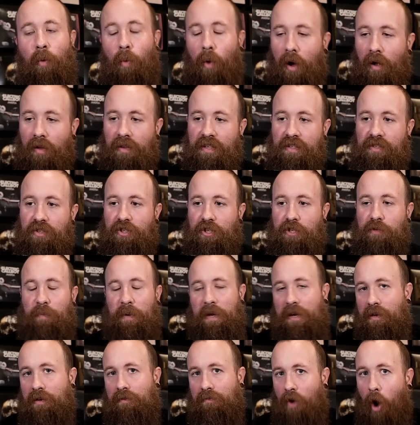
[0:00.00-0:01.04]
Well, let's just
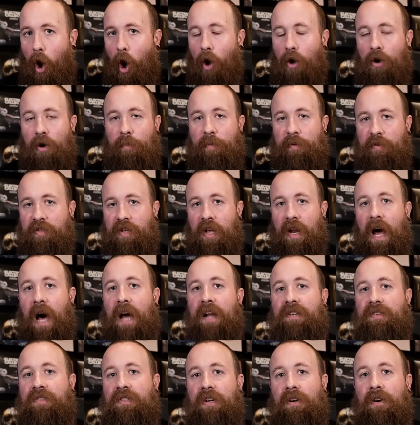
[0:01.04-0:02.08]
be 100%
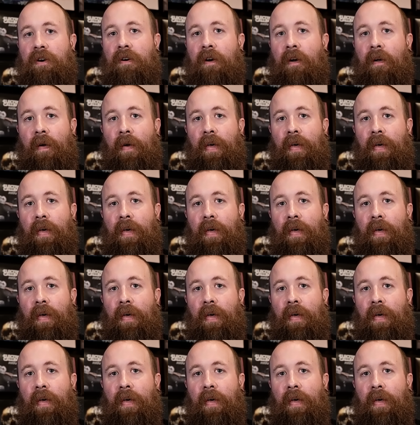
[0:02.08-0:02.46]
honest here.